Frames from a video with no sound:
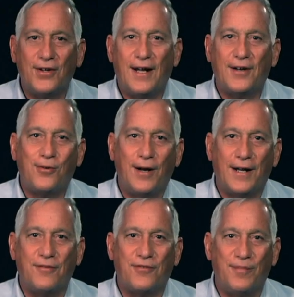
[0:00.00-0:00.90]
a lot of
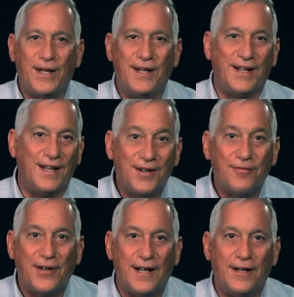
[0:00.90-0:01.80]
credit for being
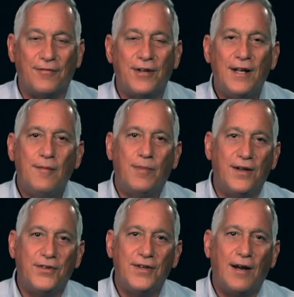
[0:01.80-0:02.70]
innovative, but
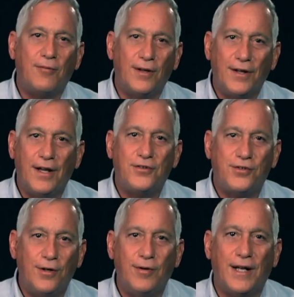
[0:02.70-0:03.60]
he's not really a
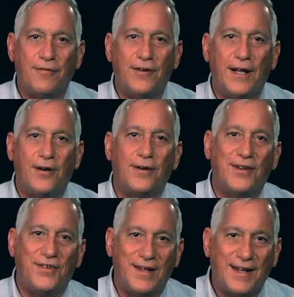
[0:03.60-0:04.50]
true innovator
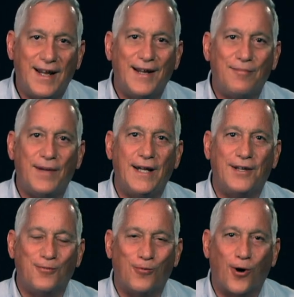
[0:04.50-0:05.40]
because he can't make
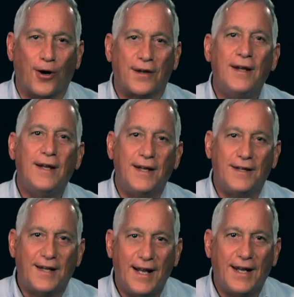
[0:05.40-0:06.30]
it work. He
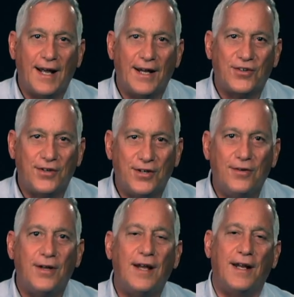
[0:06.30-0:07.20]
can't
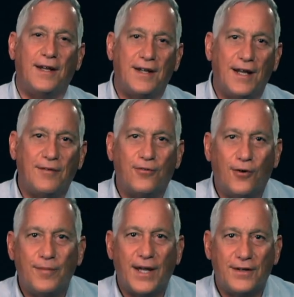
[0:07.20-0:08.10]
execute, and he can't
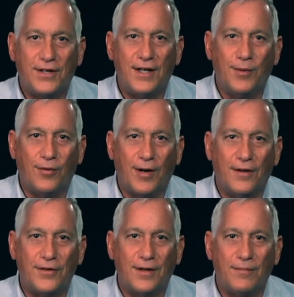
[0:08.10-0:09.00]
form that team
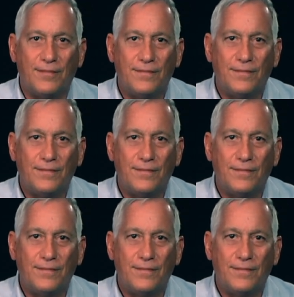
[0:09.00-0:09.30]
around him.